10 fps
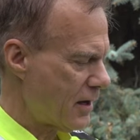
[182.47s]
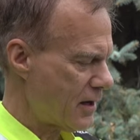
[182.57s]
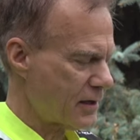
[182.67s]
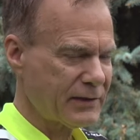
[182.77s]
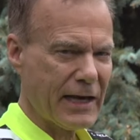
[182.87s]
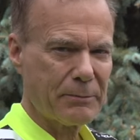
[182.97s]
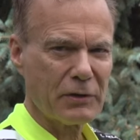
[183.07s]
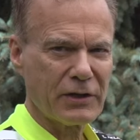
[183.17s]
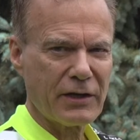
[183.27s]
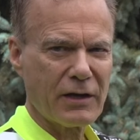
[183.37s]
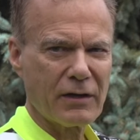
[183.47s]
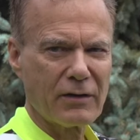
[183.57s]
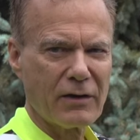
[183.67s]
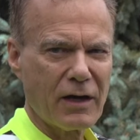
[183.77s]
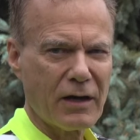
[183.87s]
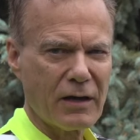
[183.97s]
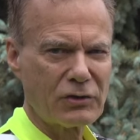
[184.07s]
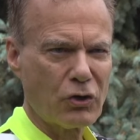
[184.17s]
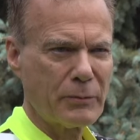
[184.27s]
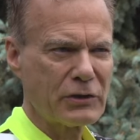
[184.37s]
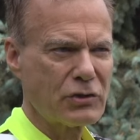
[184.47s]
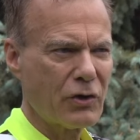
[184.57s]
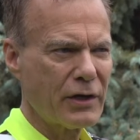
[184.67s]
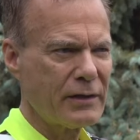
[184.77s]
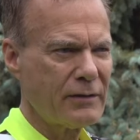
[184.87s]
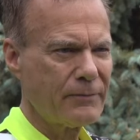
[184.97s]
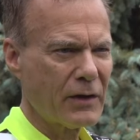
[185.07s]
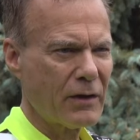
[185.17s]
Example, in a dormitory